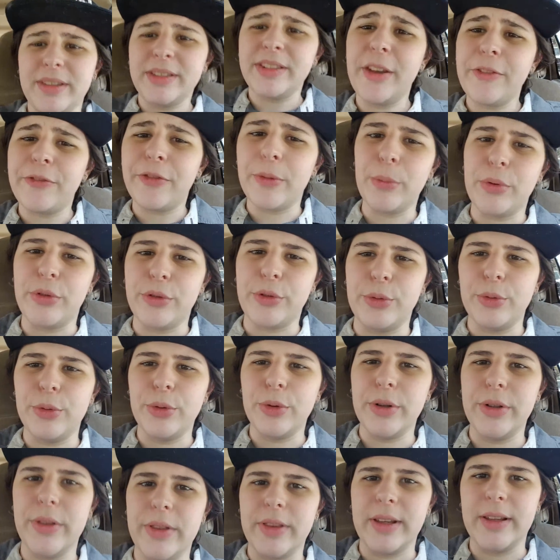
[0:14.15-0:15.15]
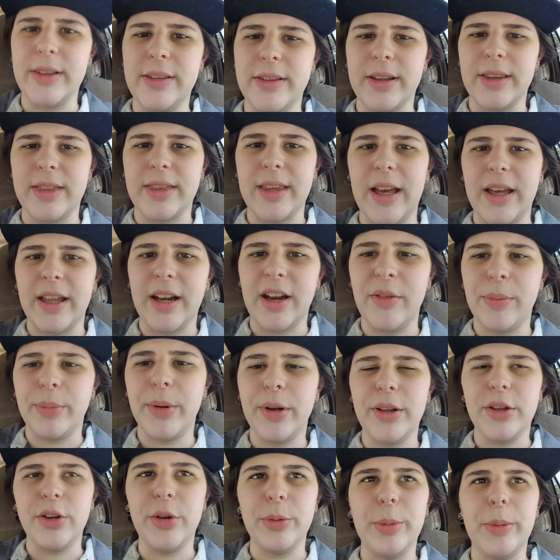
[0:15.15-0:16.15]
Aside from school and things like that, I've
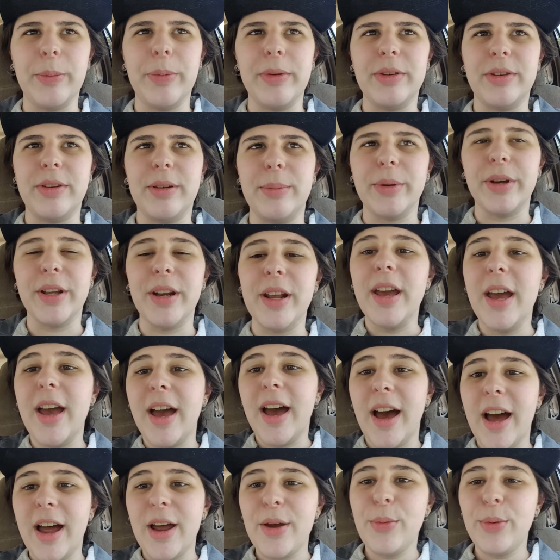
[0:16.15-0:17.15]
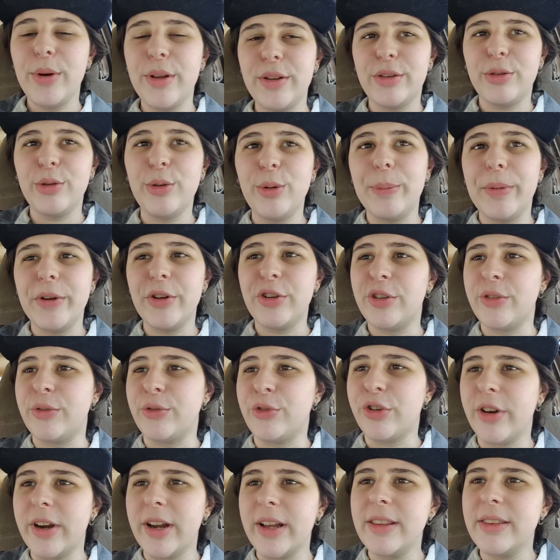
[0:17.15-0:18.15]
been a little bit busy, but I went to a bunch
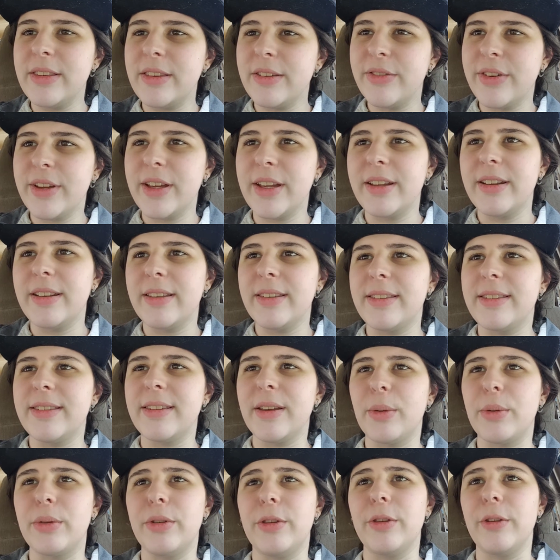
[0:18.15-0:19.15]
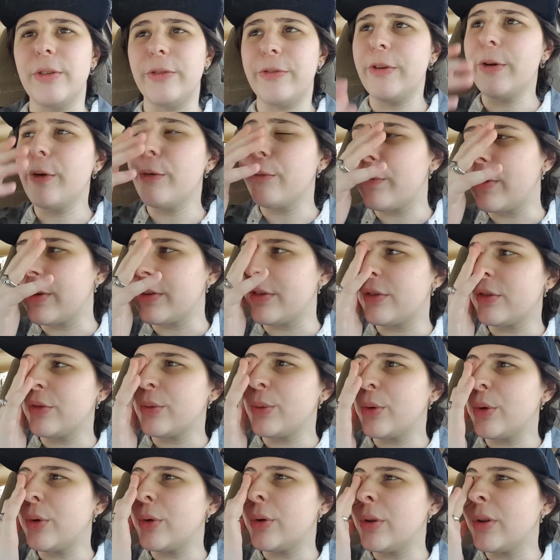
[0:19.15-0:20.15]
of trans events, I went to the film
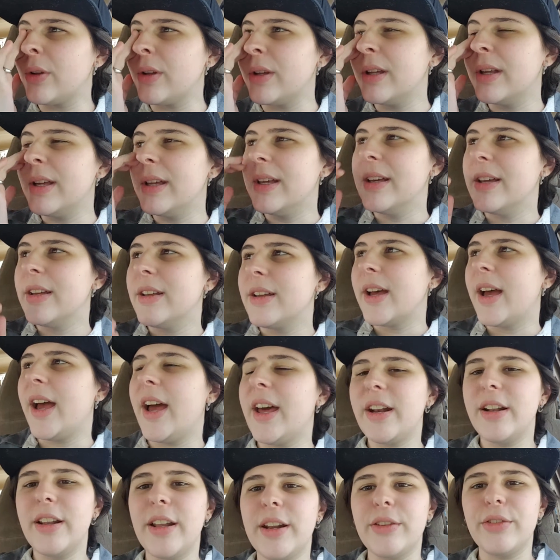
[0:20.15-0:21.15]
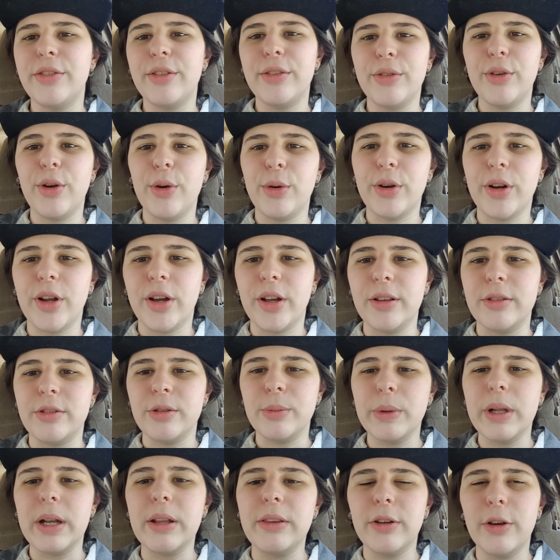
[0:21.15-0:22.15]
festival, I had a lot of stuff going on,
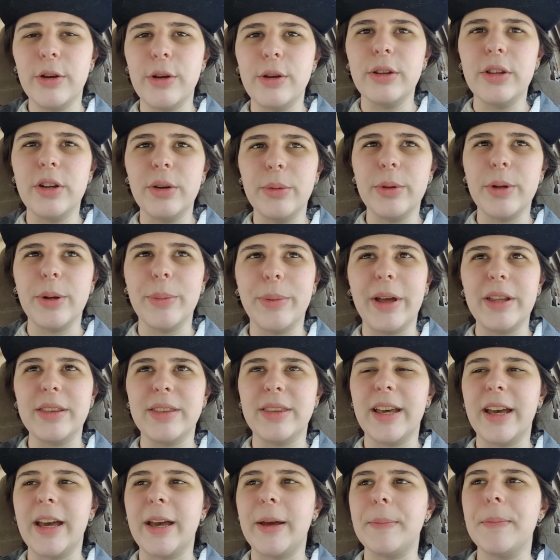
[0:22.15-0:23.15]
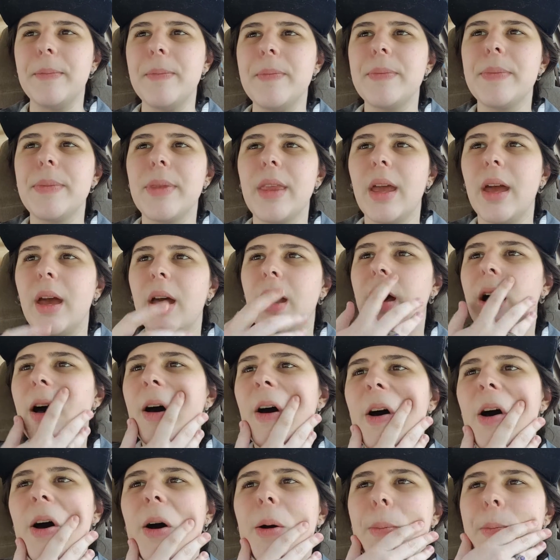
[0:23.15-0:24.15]
so I'm going to tell you a little bit about that.
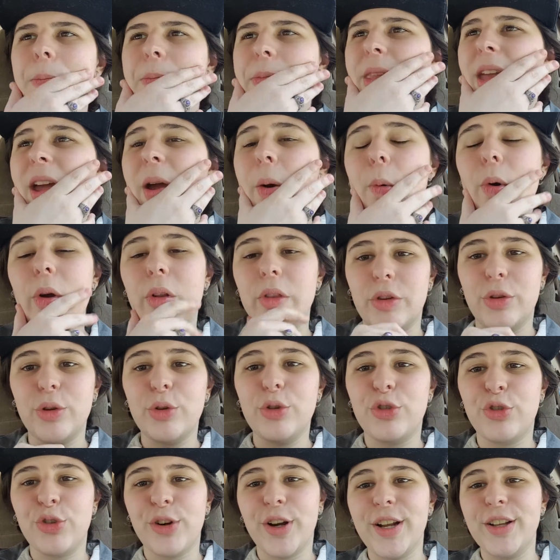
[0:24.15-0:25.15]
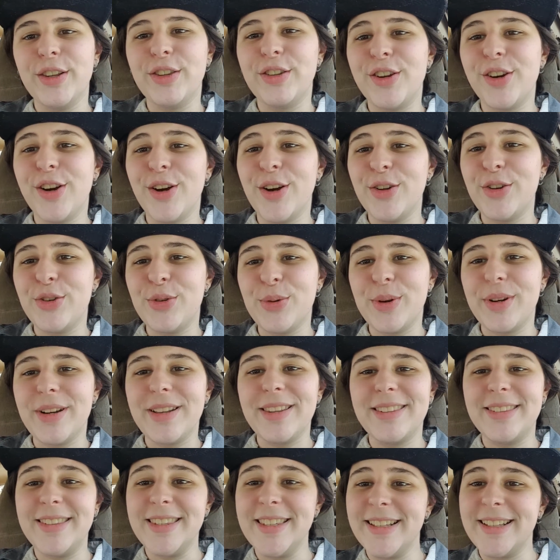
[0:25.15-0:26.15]
I went to Transcon
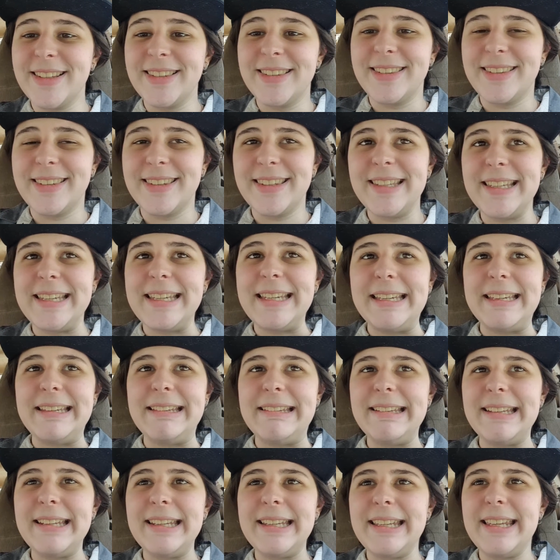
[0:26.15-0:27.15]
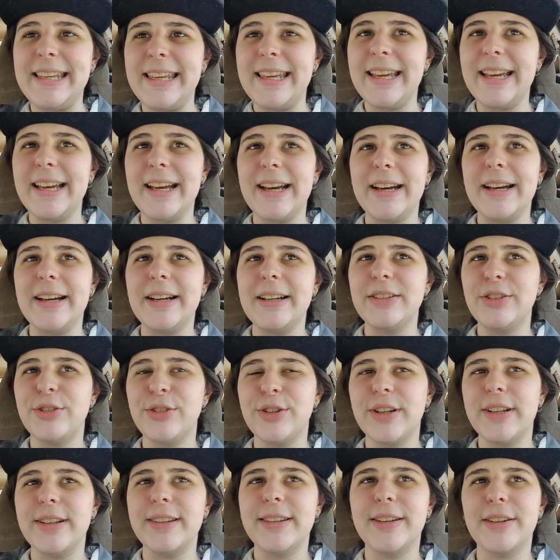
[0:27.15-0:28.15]
2016, yeah,
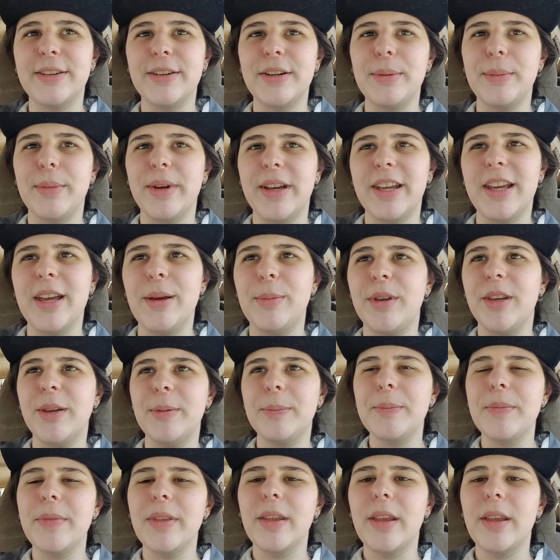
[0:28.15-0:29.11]
Transcon Miami.